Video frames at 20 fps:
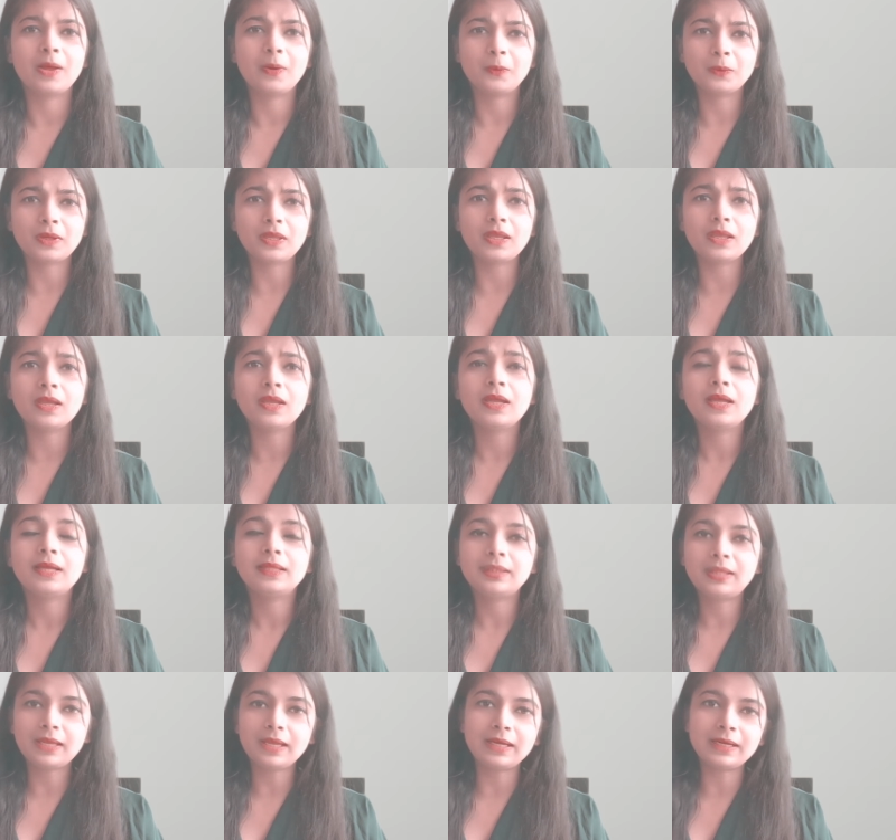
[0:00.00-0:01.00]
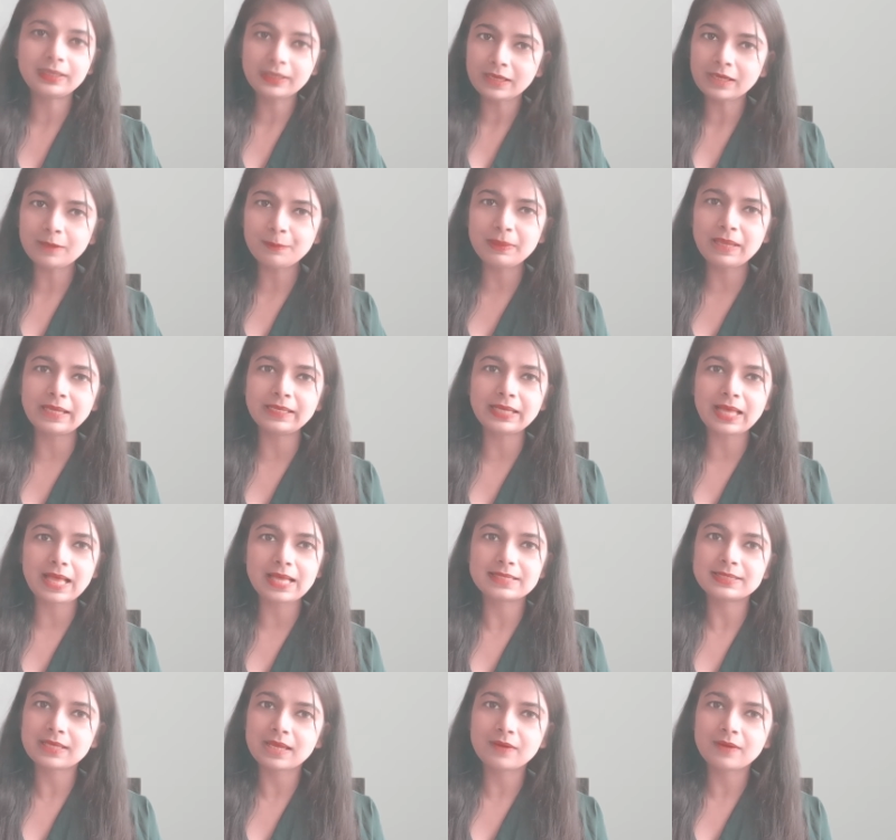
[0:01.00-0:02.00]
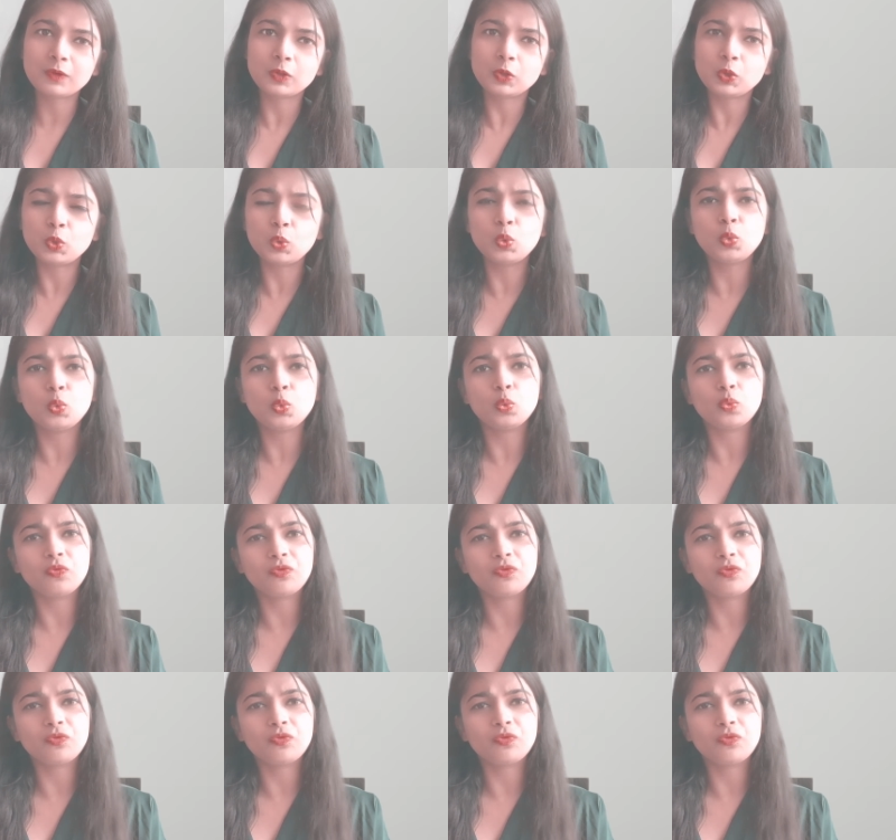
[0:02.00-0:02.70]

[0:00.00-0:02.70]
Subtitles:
Okay, the intent behind asking the two